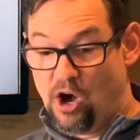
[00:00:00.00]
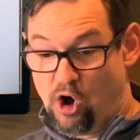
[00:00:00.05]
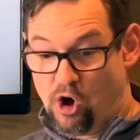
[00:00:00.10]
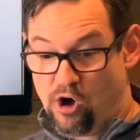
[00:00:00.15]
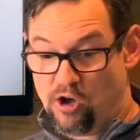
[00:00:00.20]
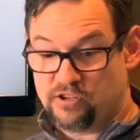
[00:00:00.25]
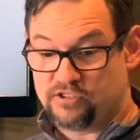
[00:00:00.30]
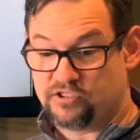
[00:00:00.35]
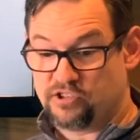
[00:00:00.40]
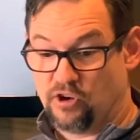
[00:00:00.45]

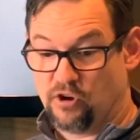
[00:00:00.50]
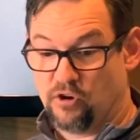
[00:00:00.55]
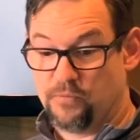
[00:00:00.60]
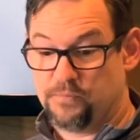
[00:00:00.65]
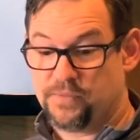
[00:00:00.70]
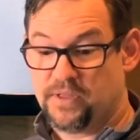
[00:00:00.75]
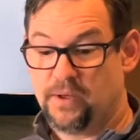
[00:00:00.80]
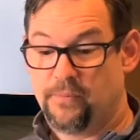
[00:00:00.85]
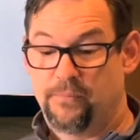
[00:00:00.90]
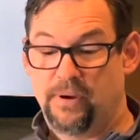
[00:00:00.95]

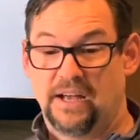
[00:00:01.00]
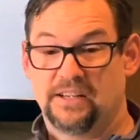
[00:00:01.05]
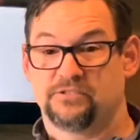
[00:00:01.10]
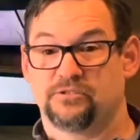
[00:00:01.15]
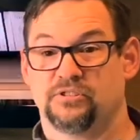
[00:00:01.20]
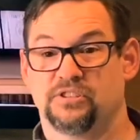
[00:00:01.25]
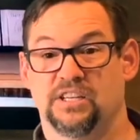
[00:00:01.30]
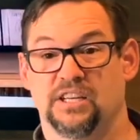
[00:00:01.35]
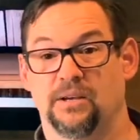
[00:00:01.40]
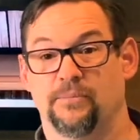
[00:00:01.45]
Also,
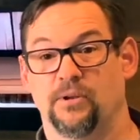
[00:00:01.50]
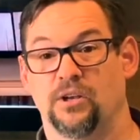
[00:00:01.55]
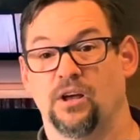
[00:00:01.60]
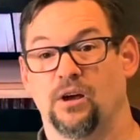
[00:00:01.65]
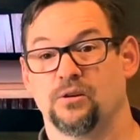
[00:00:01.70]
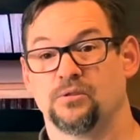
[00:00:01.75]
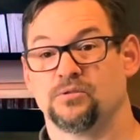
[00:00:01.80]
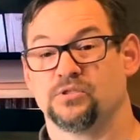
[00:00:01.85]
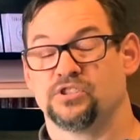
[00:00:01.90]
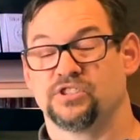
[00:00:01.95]
Pastor Tim and
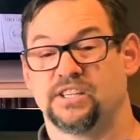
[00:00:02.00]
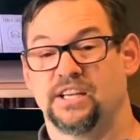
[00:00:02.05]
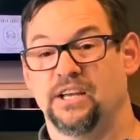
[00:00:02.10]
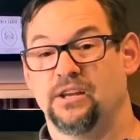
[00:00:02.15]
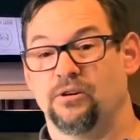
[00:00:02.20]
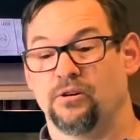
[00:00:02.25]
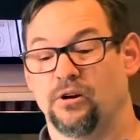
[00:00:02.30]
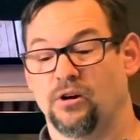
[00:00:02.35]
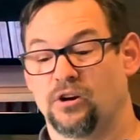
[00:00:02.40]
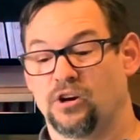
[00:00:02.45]
Uncle
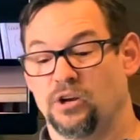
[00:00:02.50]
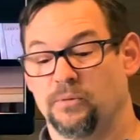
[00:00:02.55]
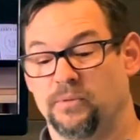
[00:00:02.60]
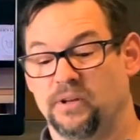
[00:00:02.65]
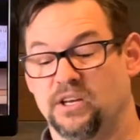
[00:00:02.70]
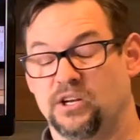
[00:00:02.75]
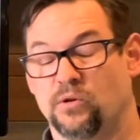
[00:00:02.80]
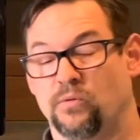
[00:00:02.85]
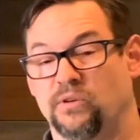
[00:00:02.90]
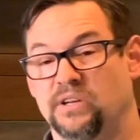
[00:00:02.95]
Skeeter are going to
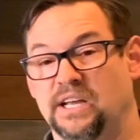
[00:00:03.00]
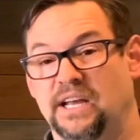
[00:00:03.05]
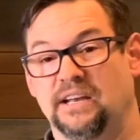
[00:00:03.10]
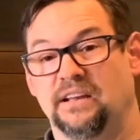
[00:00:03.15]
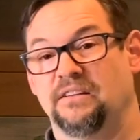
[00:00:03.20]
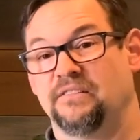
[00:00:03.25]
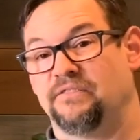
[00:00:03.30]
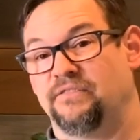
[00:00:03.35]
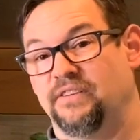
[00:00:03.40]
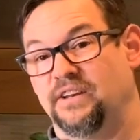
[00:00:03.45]
be
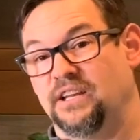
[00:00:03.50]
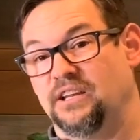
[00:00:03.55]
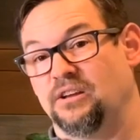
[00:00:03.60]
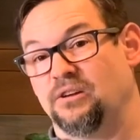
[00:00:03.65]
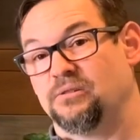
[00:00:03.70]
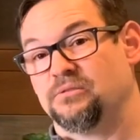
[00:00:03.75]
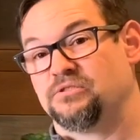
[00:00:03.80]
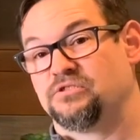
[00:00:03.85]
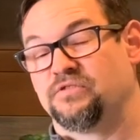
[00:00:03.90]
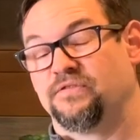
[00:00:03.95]
creating
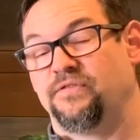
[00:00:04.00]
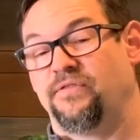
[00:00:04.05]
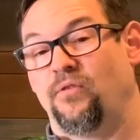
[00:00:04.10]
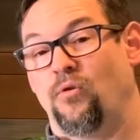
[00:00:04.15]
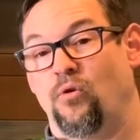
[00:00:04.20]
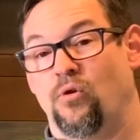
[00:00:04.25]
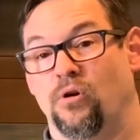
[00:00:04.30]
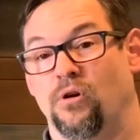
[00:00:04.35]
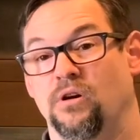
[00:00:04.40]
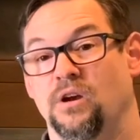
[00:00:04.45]
videos
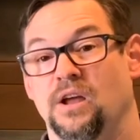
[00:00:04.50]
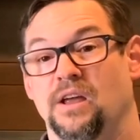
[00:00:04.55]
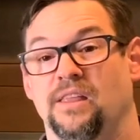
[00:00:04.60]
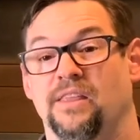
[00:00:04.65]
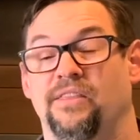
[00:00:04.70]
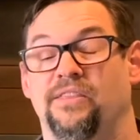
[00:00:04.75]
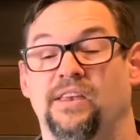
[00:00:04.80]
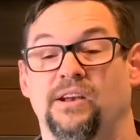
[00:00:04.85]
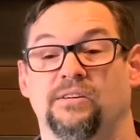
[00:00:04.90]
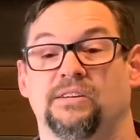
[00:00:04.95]
for
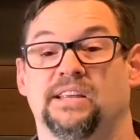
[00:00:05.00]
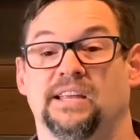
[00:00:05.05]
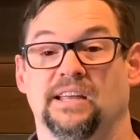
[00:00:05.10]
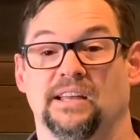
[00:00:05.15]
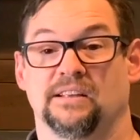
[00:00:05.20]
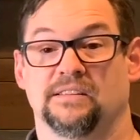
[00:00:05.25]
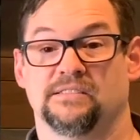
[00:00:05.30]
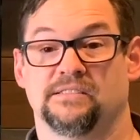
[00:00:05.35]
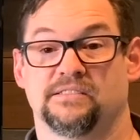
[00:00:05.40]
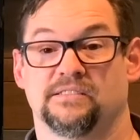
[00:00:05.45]
their
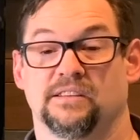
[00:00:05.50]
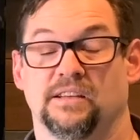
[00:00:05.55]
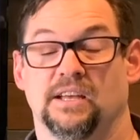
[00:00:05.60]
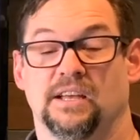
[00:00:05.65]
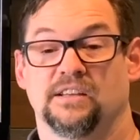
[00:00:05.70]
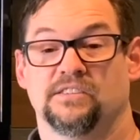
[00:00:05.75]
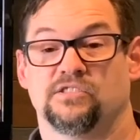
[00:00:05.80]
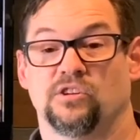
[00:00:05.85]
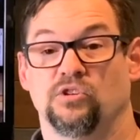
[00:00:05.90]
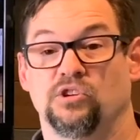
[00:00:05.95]
kids.
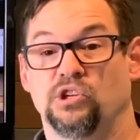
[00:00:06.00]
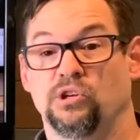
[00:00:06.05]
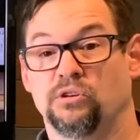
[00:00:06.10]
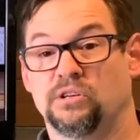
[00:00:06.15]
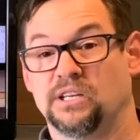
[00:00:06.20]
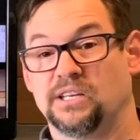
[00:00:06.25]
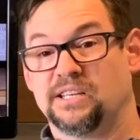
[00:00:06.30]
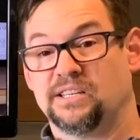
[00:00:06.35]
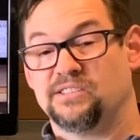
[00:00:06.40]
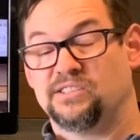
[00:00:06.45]
So you
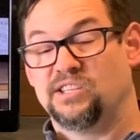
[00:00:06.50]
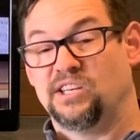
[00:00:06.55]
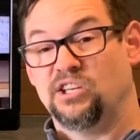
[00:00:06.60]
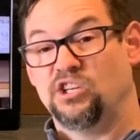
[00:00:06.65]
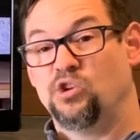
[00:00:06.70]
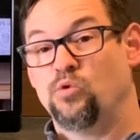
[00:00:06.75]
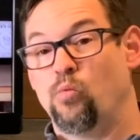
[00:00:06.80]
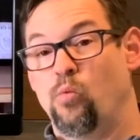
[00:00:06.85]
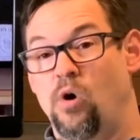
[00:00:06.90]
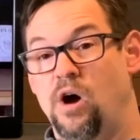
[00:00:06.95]
can
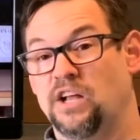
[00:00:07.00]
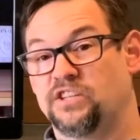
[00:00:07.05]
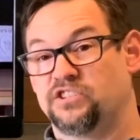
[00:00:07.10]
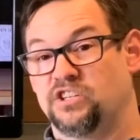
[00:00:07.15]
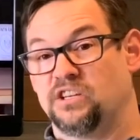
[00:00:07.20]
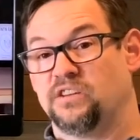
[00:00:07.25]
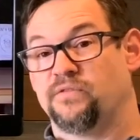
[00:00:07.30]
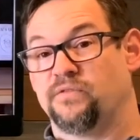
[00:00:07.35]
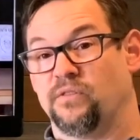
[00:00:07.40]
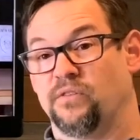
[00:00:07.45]
continue
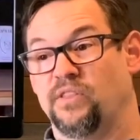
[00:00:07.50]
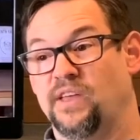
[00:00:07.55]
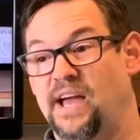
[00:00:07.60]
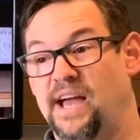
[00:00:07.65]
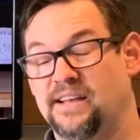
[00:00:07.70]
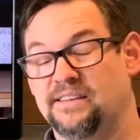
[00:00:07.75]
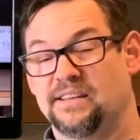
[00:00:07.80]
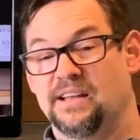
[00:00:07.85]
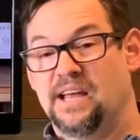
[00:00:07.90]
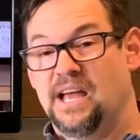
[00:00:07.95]
watching for
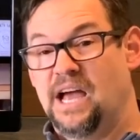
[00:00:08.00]
that.